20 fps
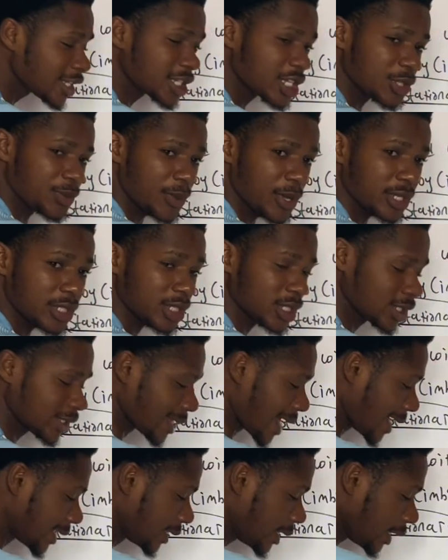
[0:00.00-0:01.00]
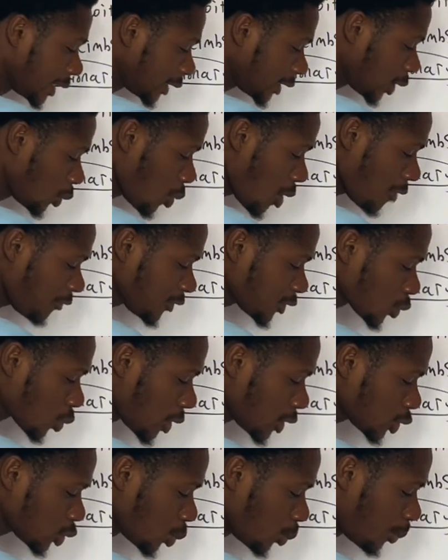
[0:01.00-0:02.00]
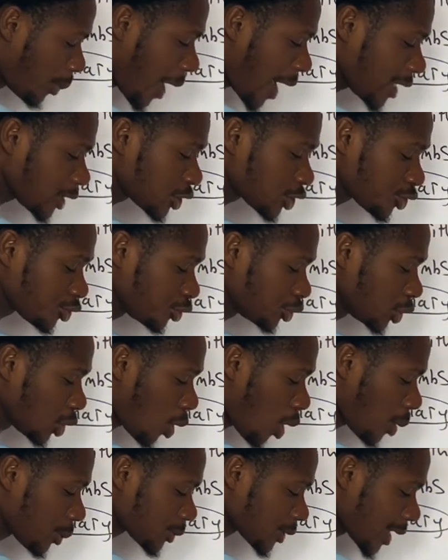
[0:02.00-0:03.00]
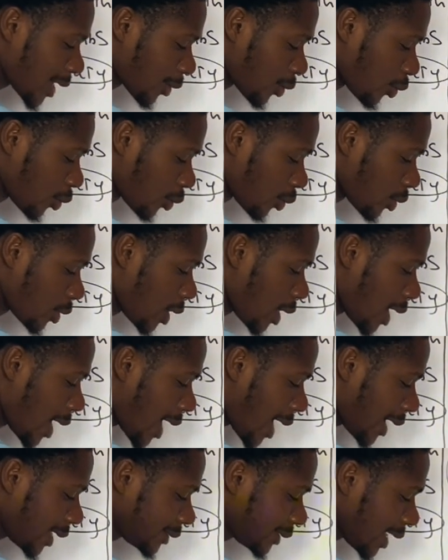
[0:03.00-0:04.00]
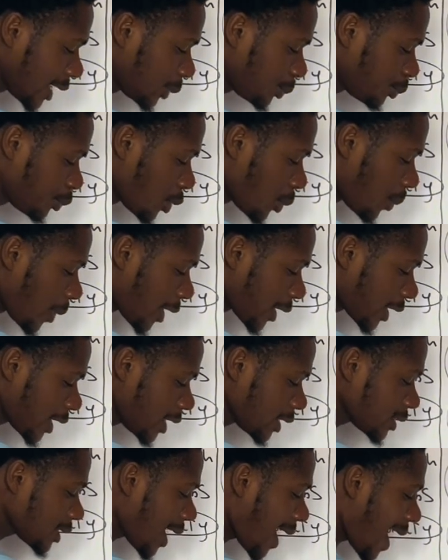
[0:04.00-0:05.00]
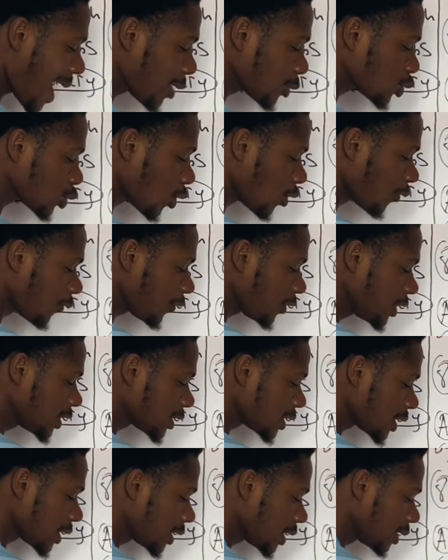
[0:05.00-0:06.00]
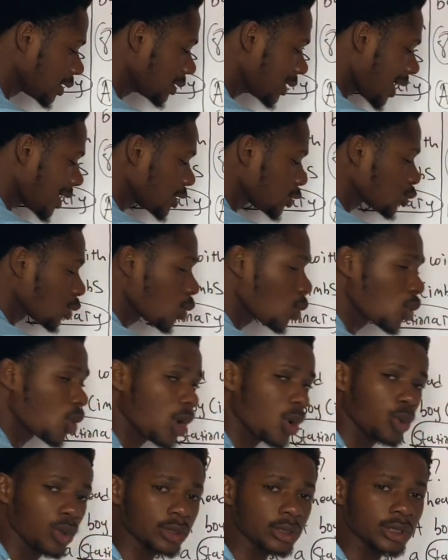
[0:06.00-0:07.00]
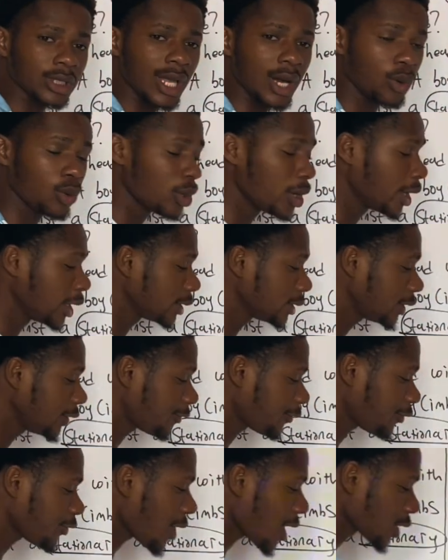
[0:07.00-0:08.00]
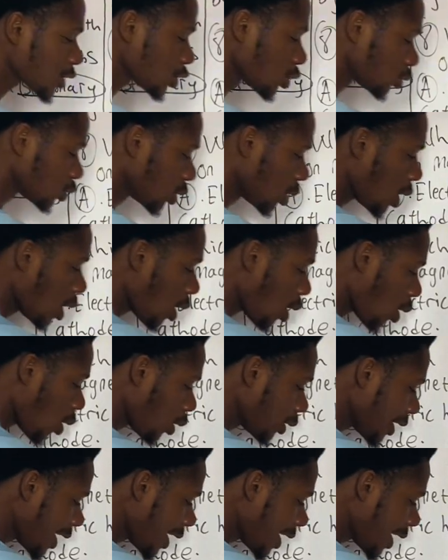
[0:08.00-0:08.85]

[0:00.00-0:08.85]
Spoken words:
is a space inside, the wave is going to bend through the obstacle and then propagate out of it again. That is what we call what now? Diffraction. Or